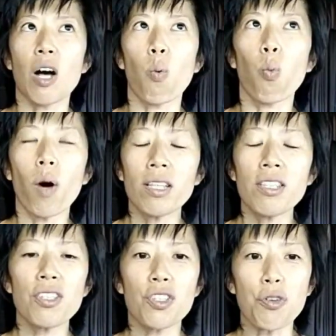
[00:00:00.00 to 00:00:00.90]

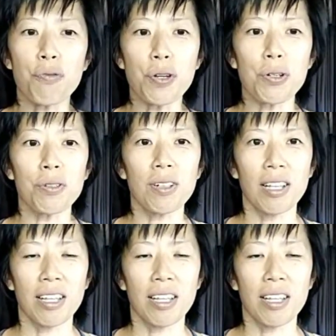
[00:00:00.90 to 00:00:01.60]
once you feel